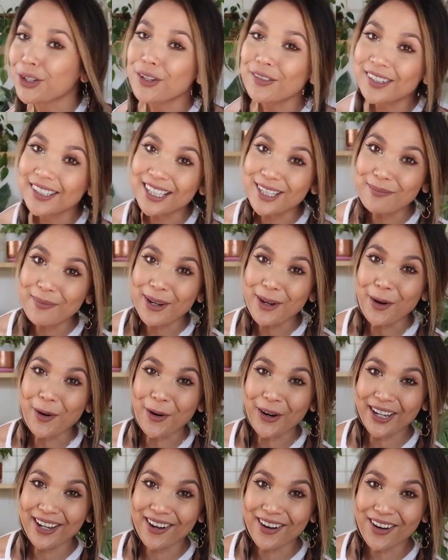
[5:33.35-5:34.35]
you've seen my
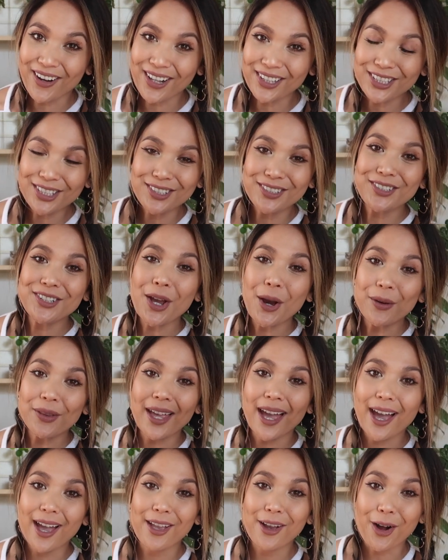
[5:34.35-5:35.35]
Hoya haul, you know
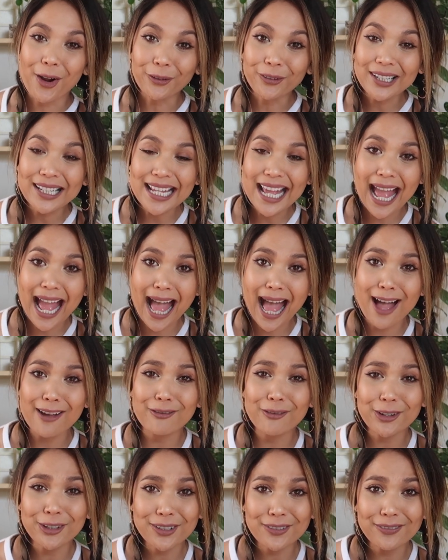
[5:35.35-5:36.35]
that I already
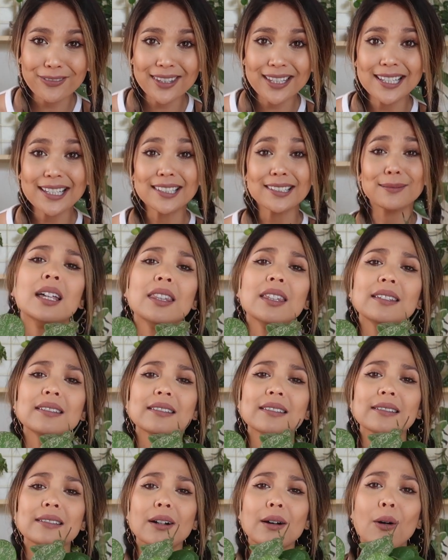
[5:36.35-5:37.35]
have one of these. This
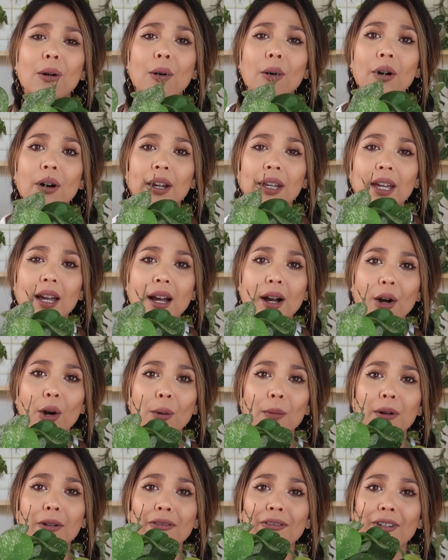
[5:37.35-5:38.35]
is the Hoya
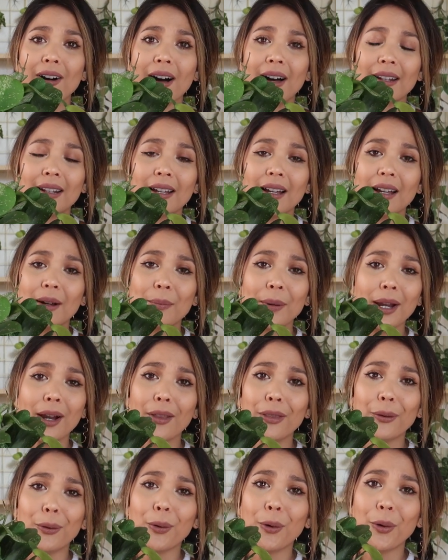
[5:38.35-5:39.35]
Obovata. My
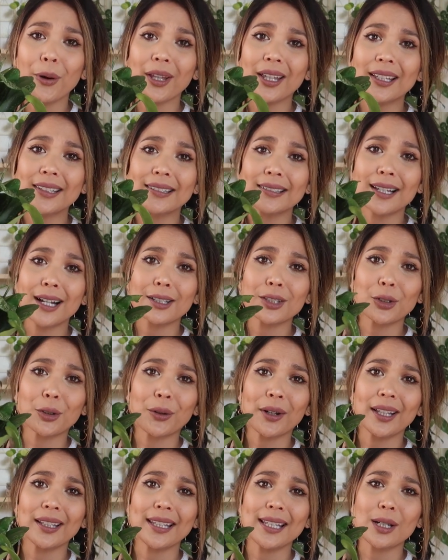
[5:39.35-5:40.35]
other Hoya is not
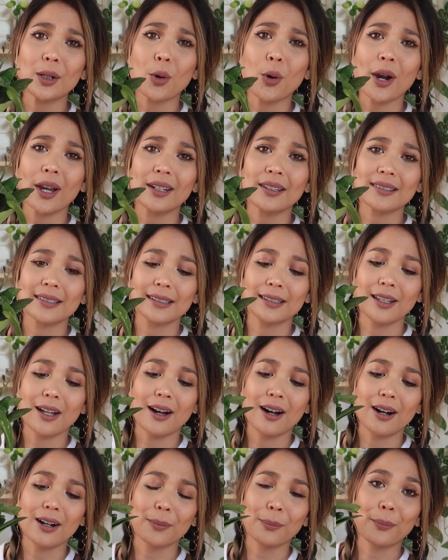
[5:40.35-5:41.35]
trailing quite as
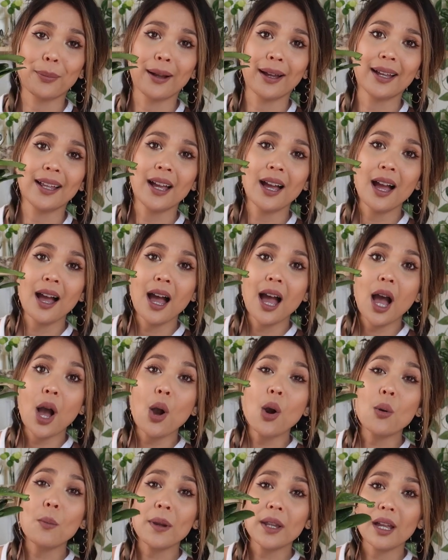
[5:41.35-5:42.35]
long, but
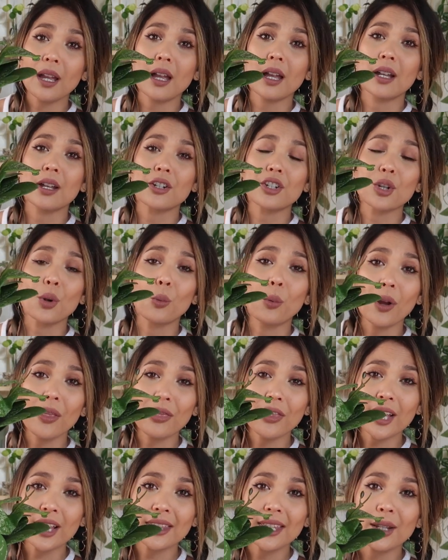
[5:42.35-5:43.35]
oh my gosh,
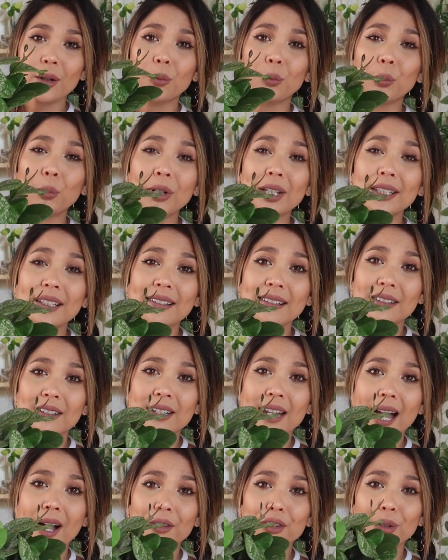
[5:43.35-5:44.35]
one thing that really
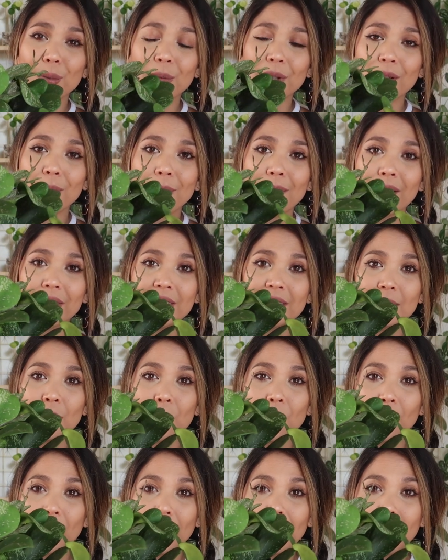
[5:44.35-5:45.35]
stood out to me about this
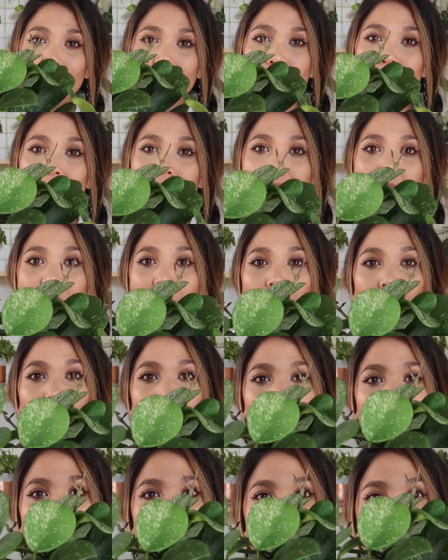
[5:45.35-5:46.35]
Hoya
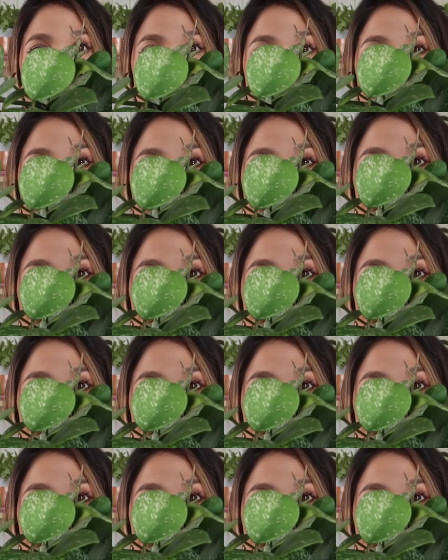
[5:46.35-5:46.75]
was the